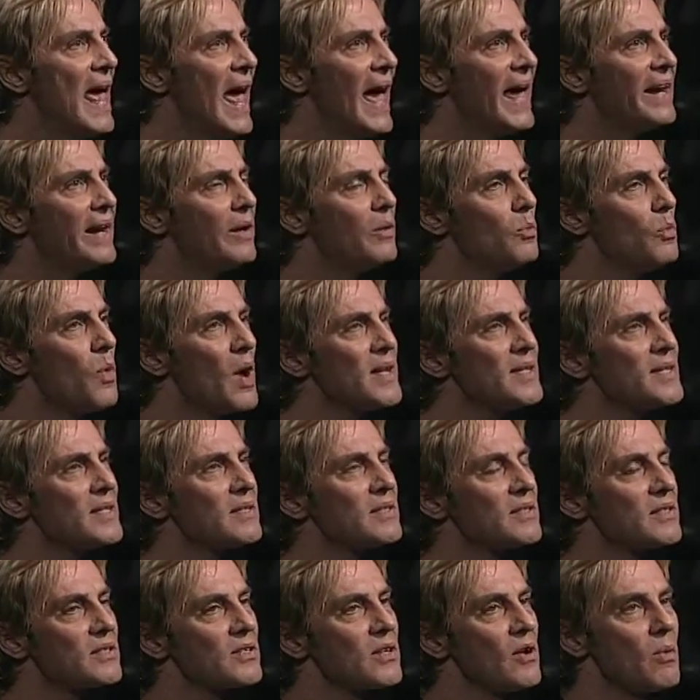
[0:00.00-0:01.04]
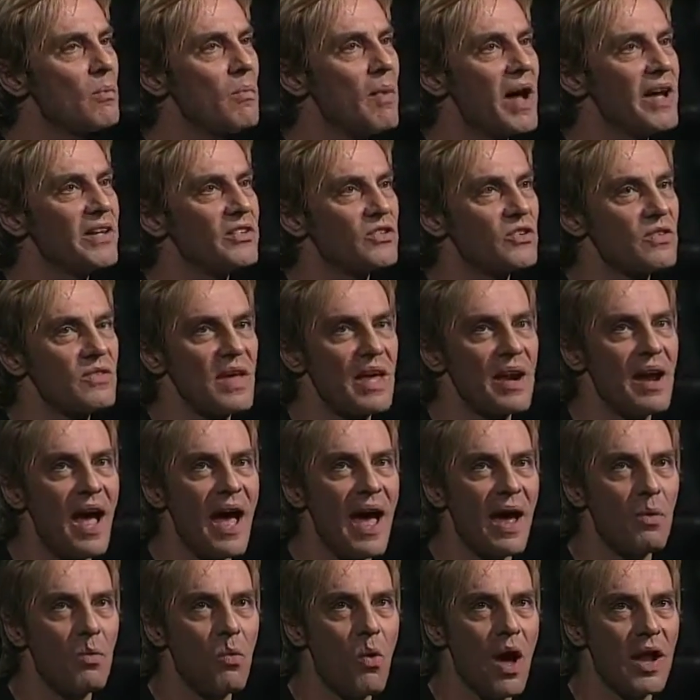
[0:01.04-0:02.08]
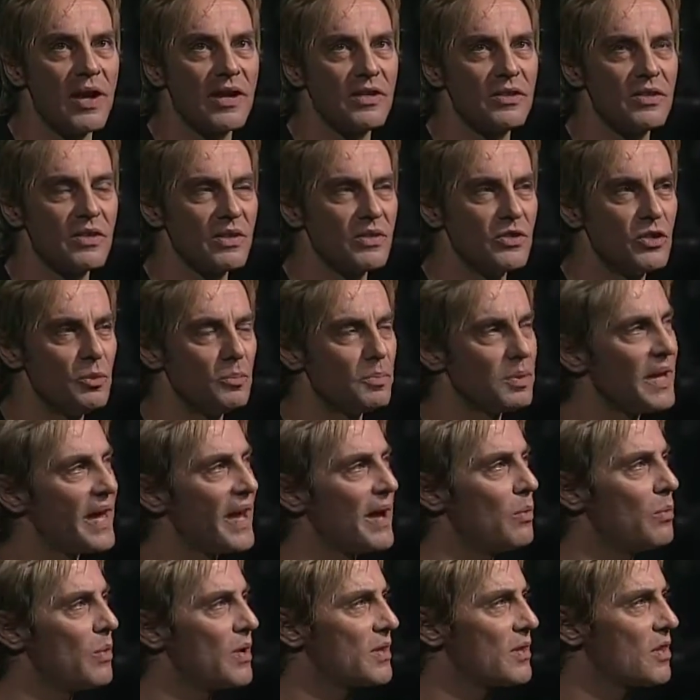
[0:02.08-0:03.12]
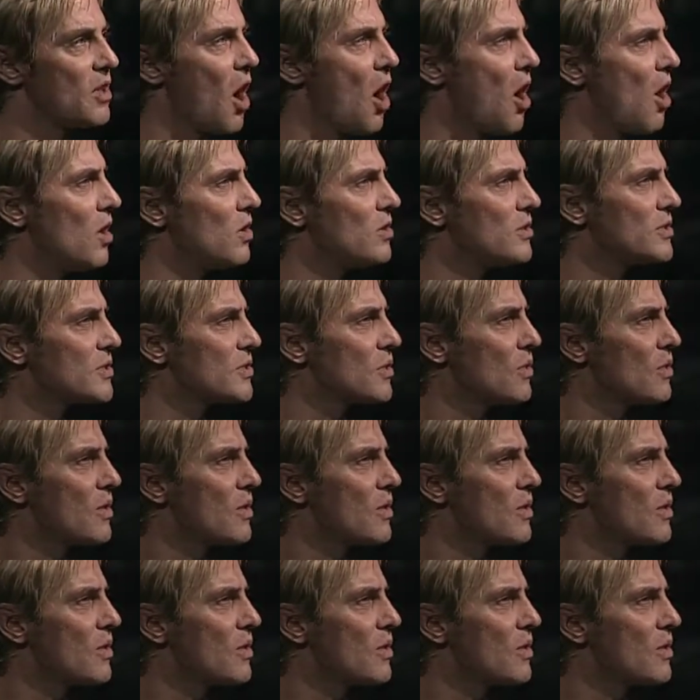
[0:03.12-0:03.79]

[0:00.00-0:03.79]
And it wasn't so much that I wanted to play with dolls,